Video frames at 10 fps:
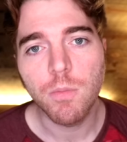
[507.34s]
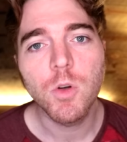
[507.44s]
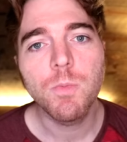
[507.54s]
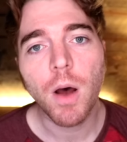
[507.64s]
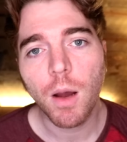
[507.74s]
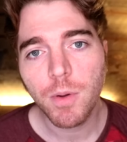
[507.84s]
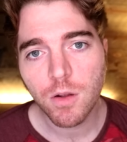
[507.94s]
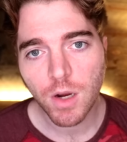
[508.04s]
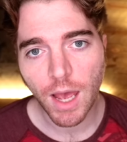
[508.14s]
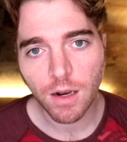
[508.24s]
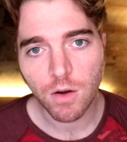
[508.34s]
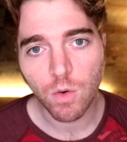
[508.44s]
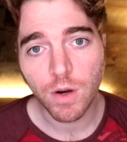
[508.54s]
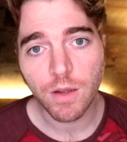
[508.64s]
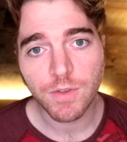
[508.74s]
The most popular
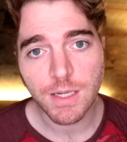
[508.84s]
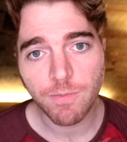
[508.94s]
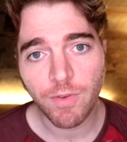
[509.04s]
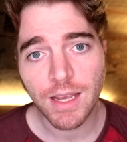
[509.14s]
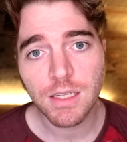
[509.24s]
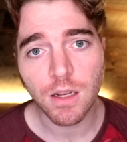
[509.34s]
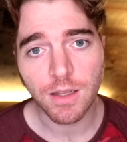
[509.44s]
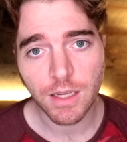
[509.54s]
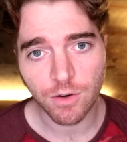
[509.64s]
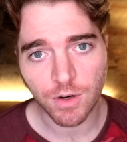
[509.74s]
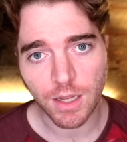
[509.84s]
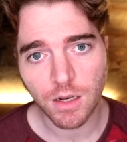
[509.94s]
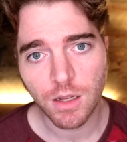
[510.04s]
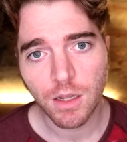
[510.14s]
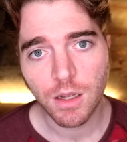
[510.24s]
category of deepfakes on the internet
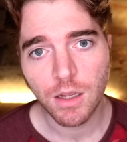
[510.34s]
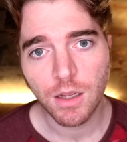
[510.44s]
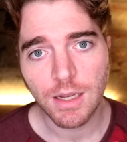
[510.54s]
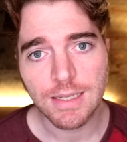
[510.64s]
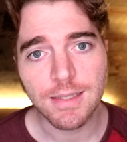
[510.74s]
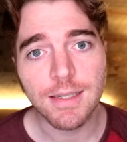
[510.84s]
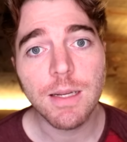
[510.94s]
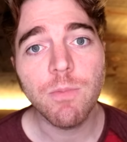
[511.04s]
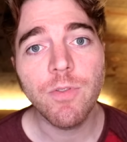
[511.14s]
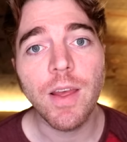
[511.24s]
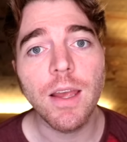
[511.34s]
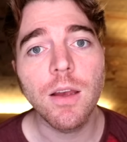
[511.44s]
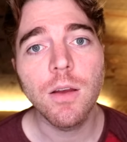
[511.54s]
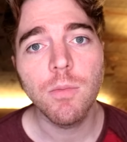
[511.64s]
is deepfake